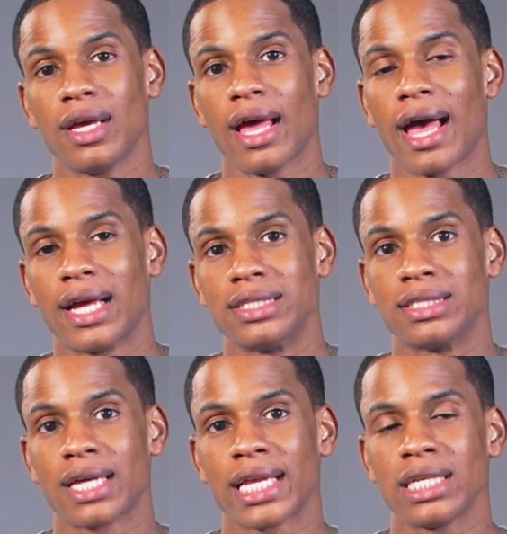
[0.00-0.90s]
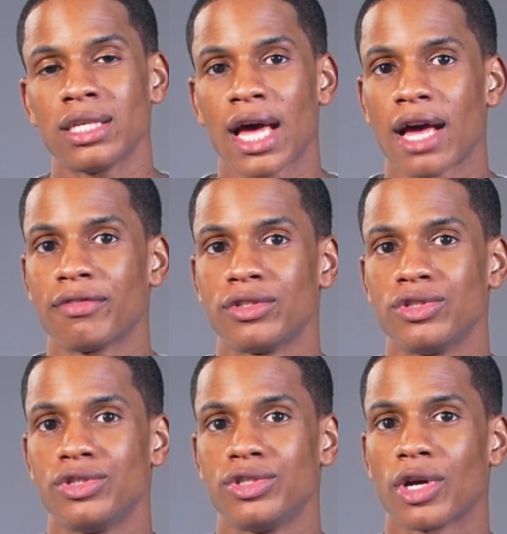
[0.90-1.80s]
and I didn't have a
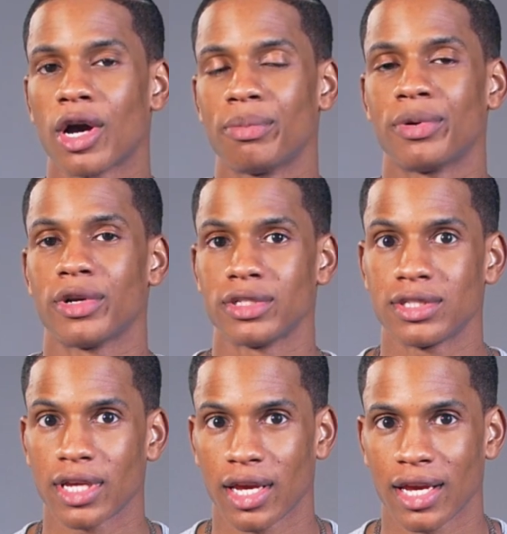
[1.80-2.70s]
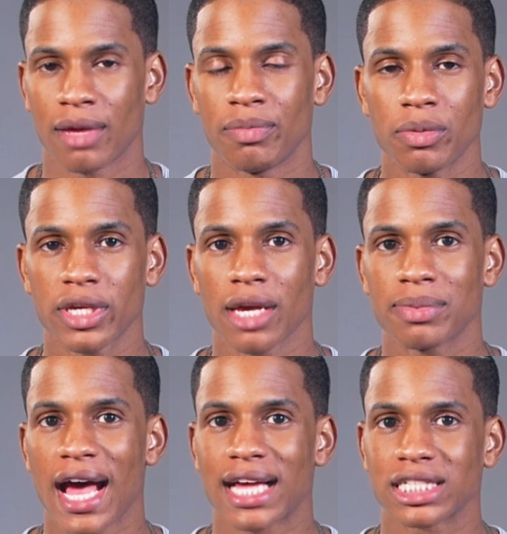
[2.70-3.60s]
job per se. And people
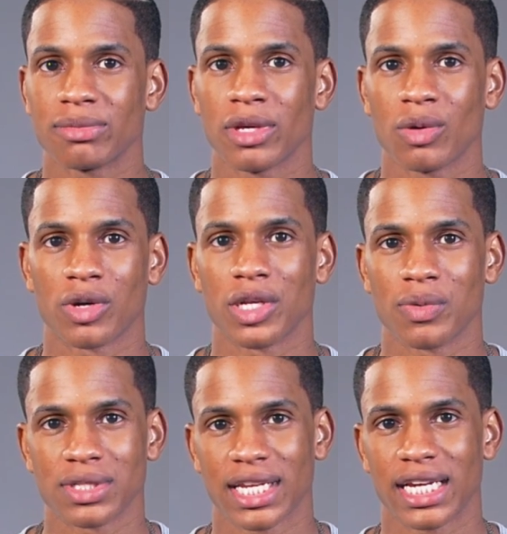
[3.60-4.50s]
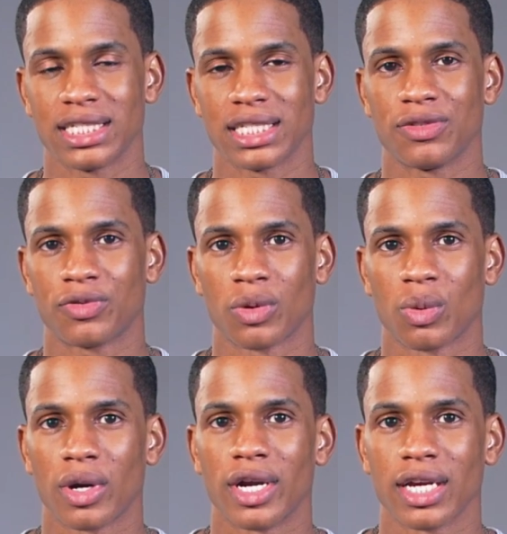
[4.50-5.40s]
kept asking me what it was that I did for
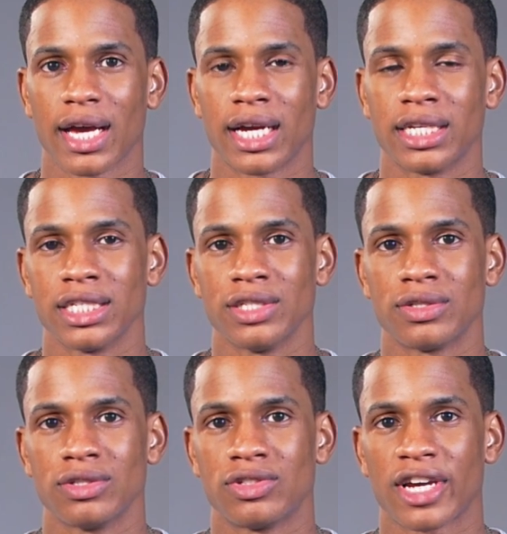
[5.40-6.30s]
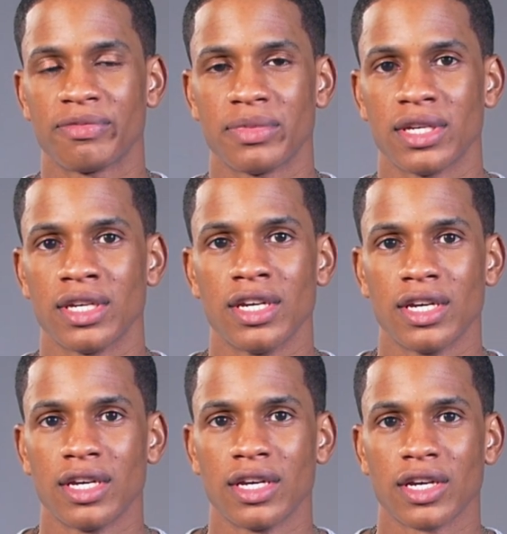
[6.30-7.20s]
work, and it used to drive me
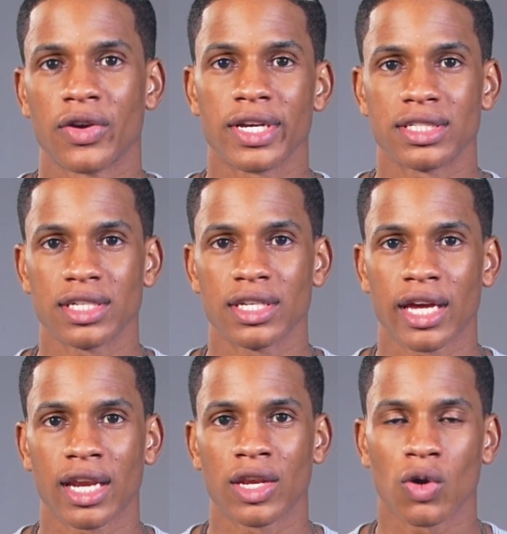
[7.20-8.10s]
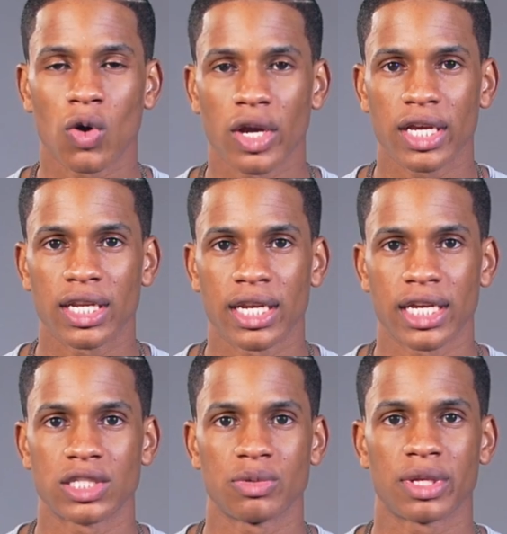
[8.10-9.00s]
crazy and annoyed. And
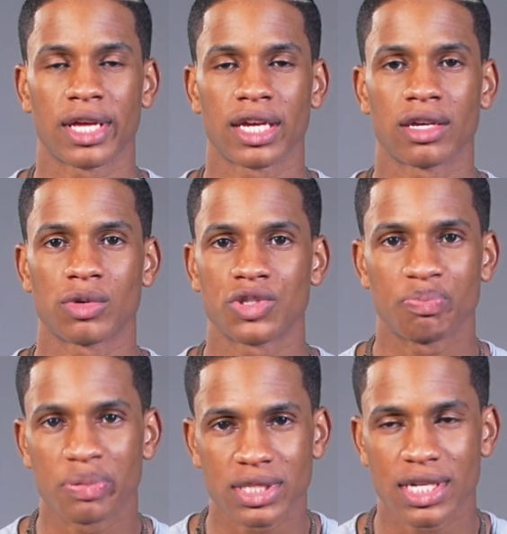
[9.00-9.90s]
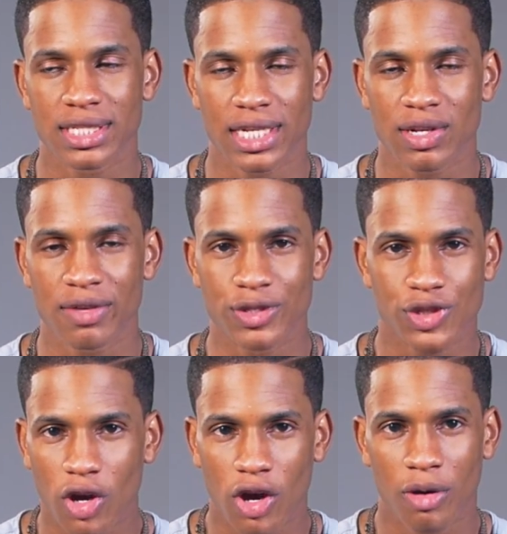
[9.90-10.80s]
I used to be like, what's your business? I don't have a
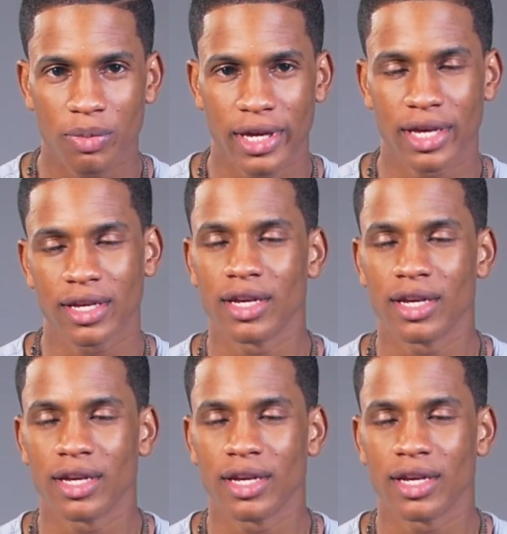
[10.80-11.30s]
job. Like,